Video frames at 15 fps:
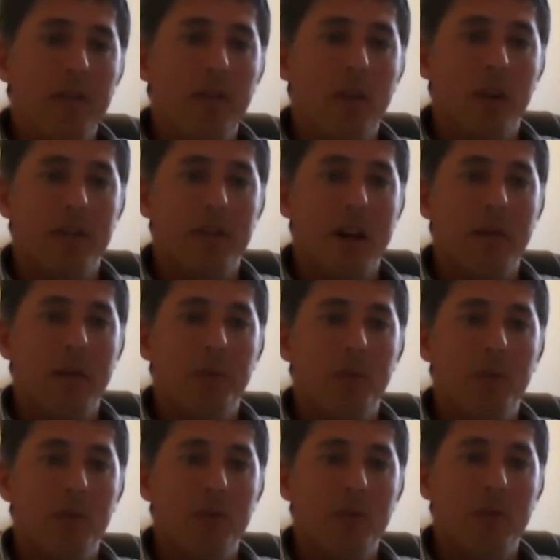For
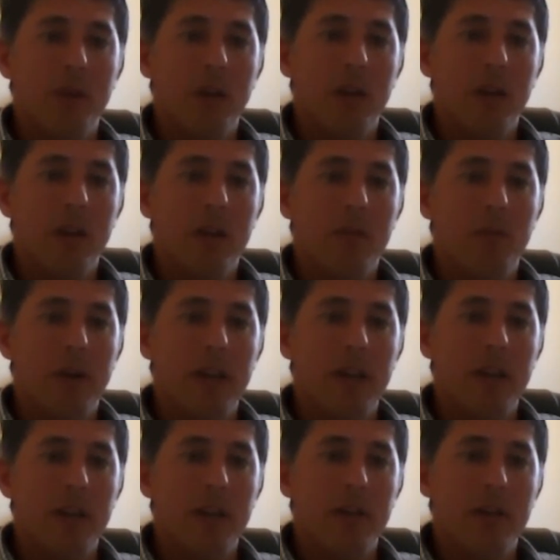example, we